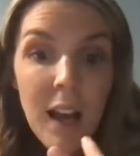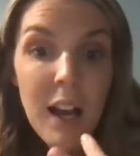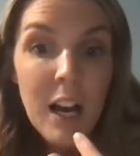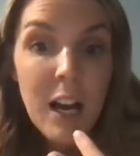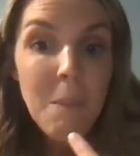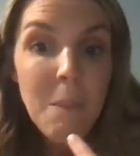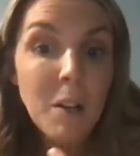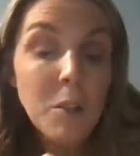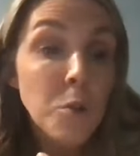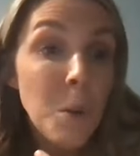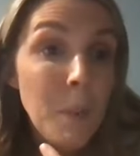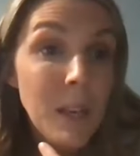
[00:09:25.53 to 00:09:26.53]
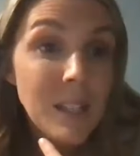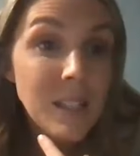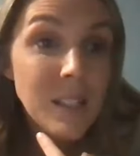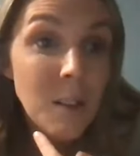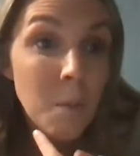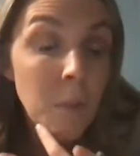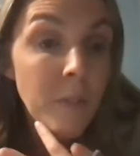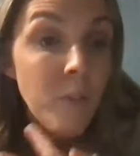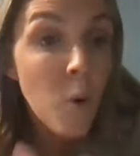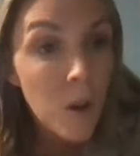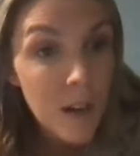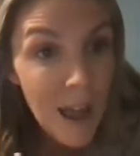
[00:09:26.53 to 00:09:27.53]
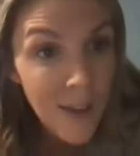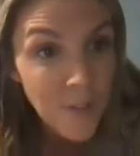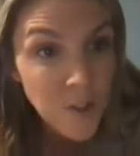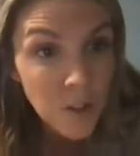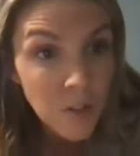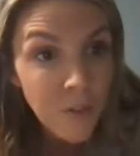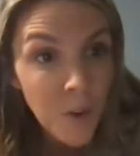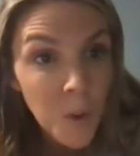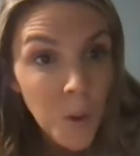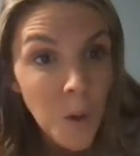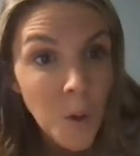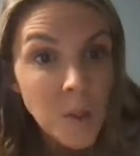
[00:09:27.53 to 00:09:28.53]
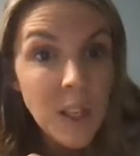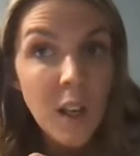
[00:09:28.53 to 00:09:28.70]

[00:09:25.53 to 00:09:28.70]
I'll drip in some before and after photos